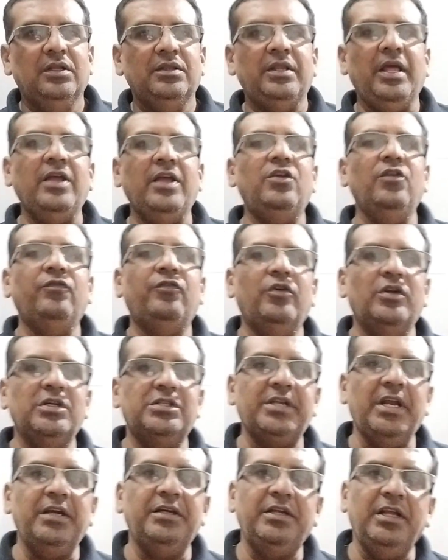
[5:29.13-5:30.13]
Thank you for
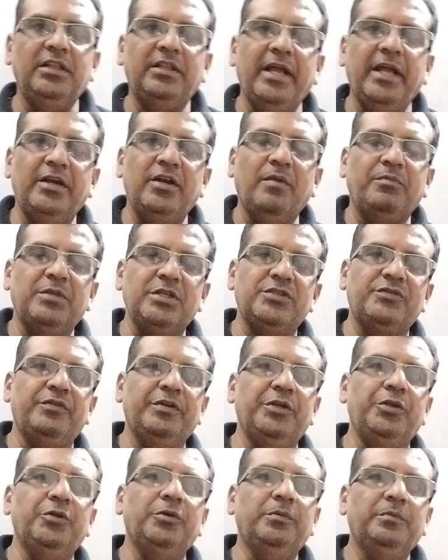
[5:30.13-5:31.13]
staying till the end of this
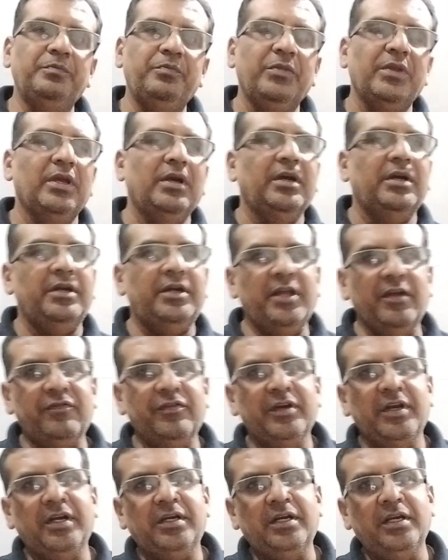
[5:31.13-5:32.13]
video.
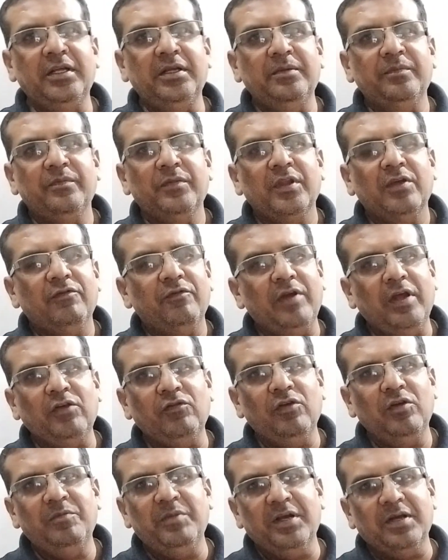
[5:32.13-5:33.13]
Definitely, when
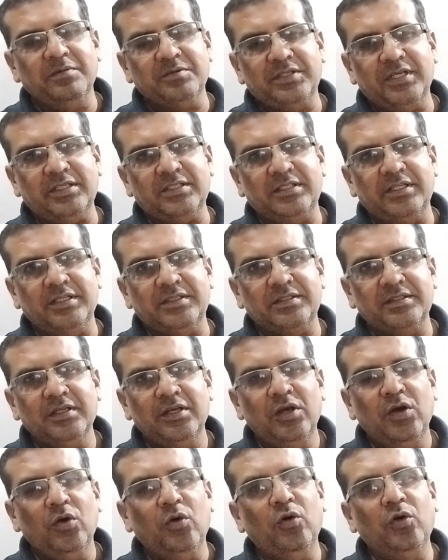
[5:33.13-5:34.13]
you will become success,
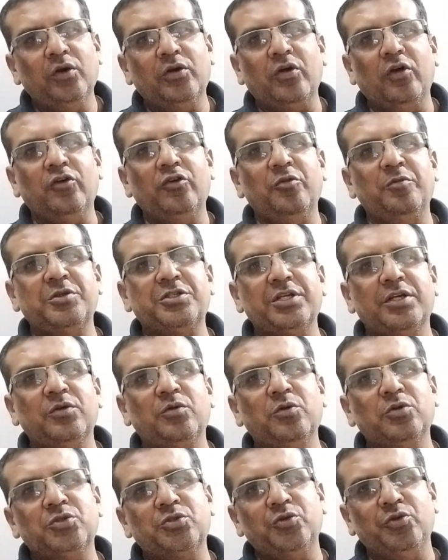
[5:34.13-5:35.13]
full contribution
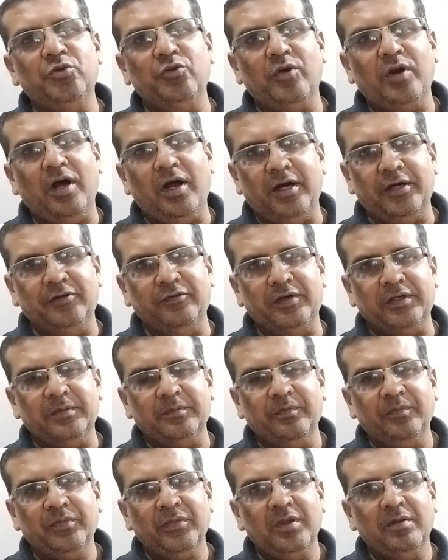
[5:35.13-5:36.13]
goes to your hard work.
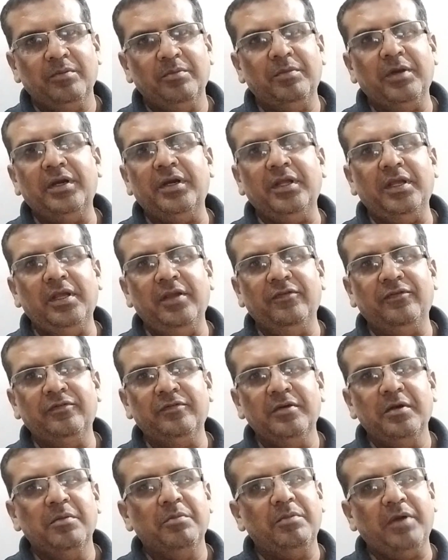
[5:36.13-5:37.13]
But if
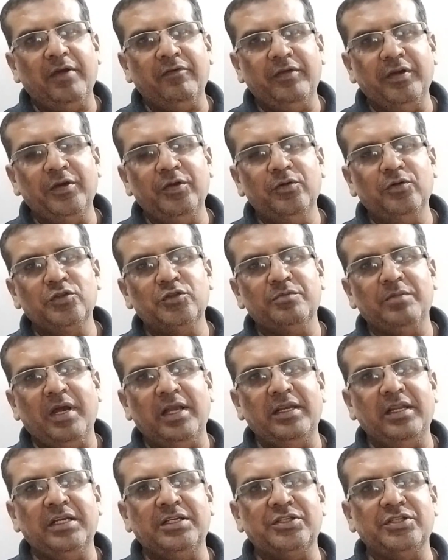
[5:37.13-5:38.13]
my videos, my
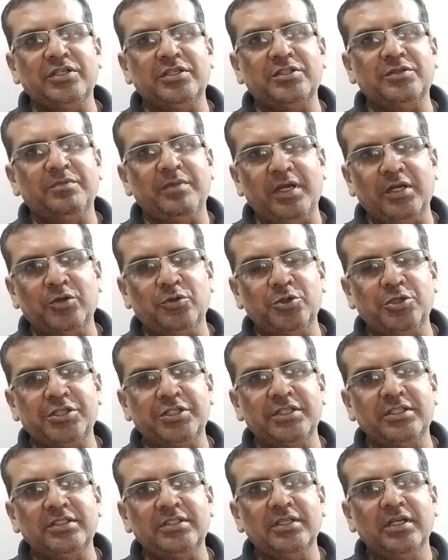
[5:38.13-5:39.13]
lectures, my
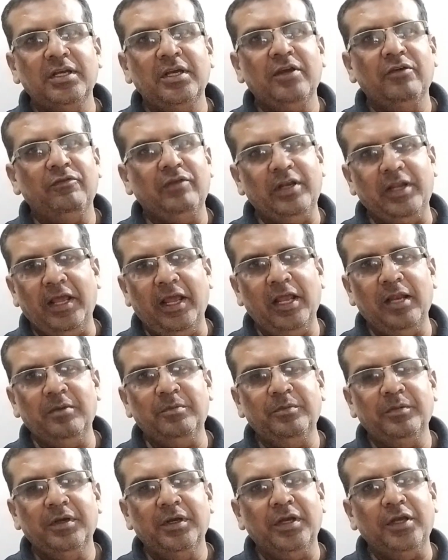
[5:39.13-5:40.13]
questions will help
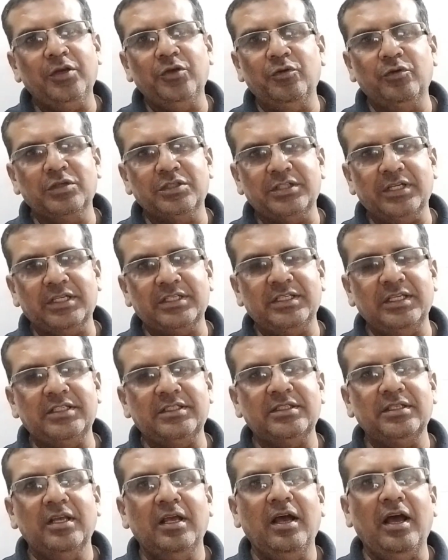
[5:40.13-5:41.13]
in your
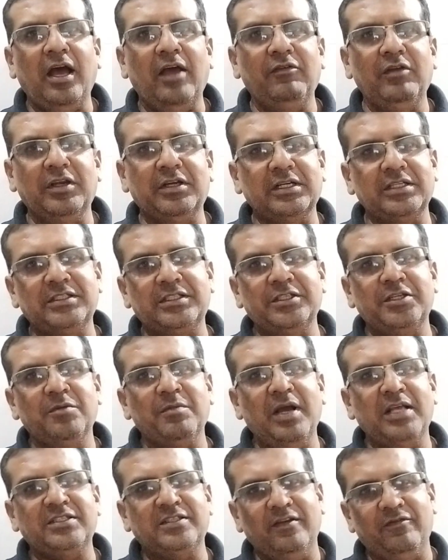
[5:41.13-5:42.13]
success, I will consider
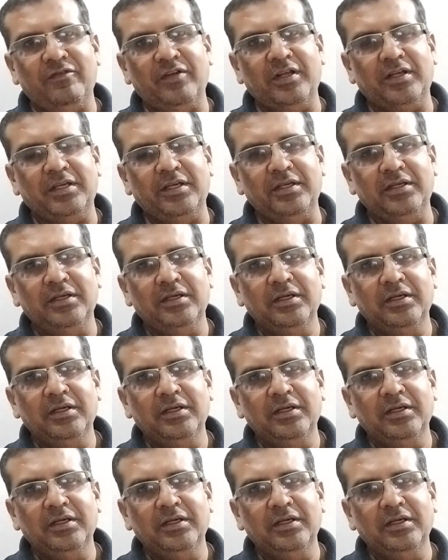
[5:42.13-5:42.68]
myself lucky.